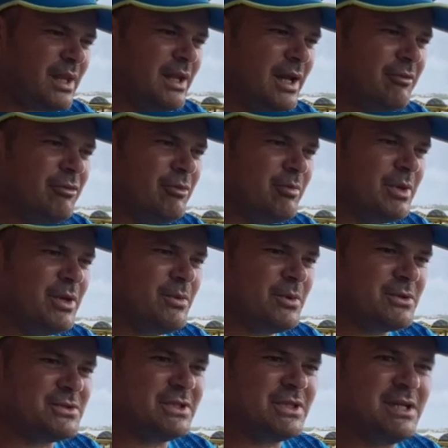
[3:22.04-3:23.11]
that for me
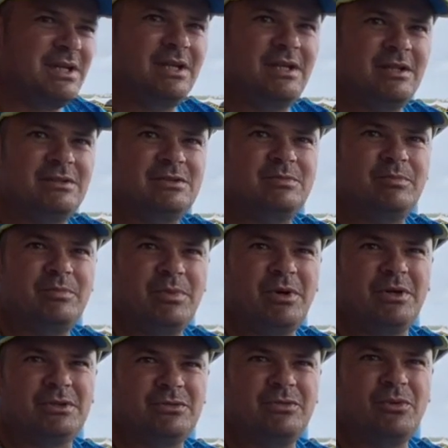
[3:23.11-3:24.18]
was the key this
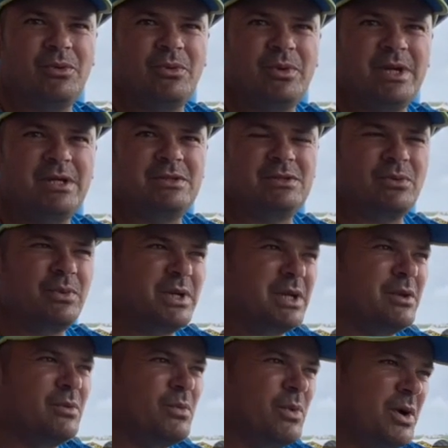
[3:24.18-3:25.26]
past 4 weeks, so we
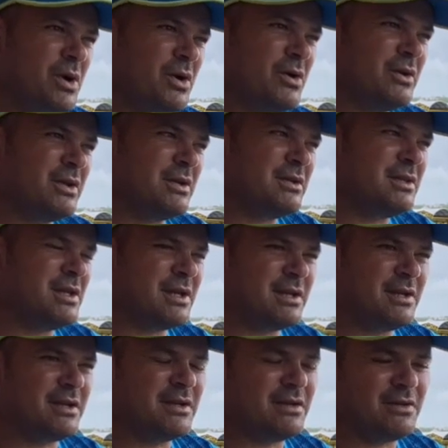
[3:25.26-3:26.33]
can work on the
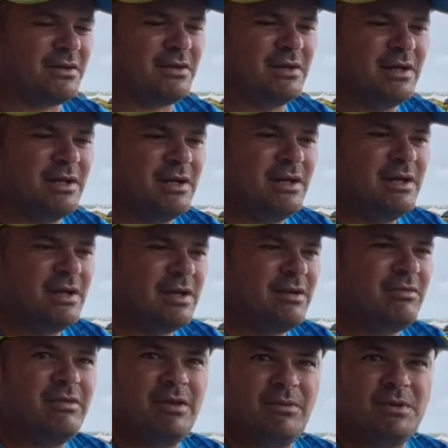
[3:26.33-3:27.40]
technical
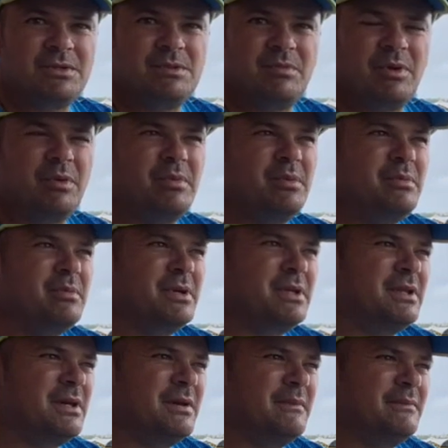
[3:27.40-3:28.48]
if there was a problem.
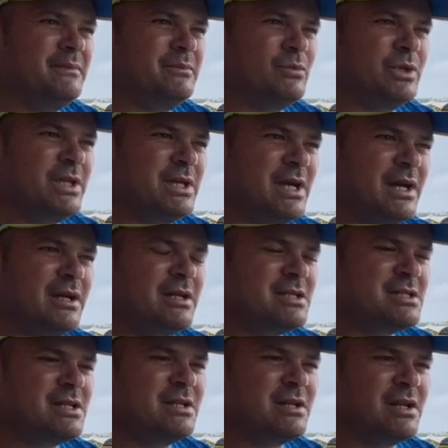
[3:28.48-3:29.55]
But with the younger
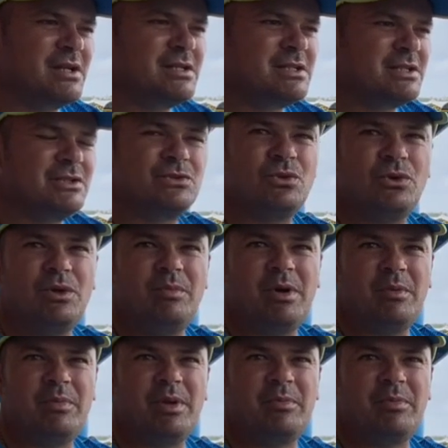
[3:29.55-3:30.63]
generation, it's all
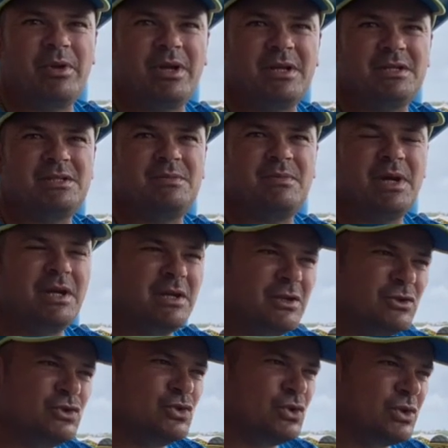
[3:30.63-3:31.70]
about preparation,
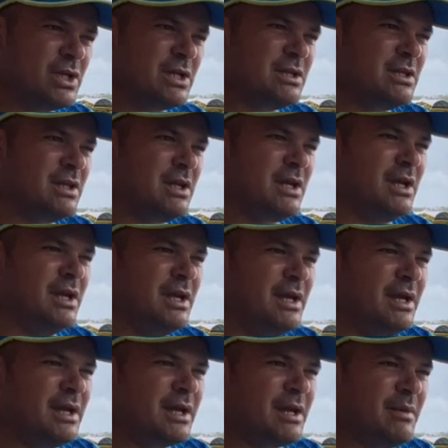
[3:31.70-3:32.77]
making sure that they
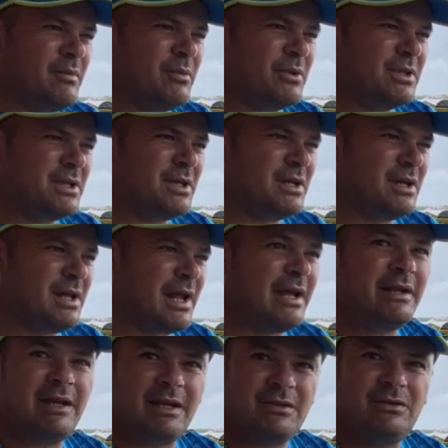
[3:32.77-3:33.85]
come with the
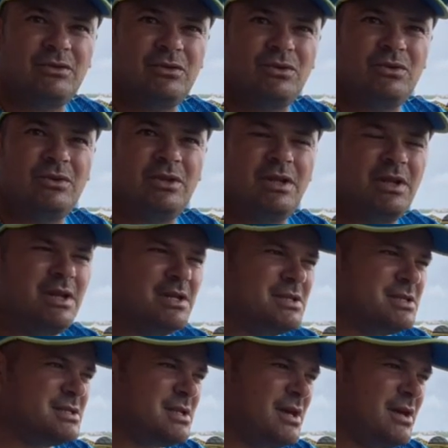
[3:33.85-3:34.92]
right attitude to the
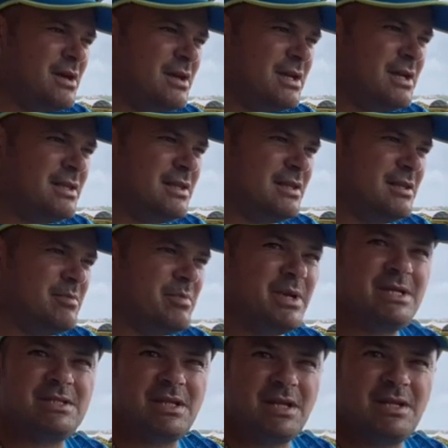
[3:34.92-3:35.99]
nets, getting the
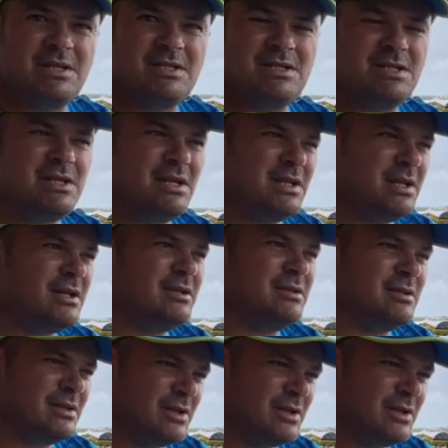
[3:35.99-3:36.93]
best energy, and then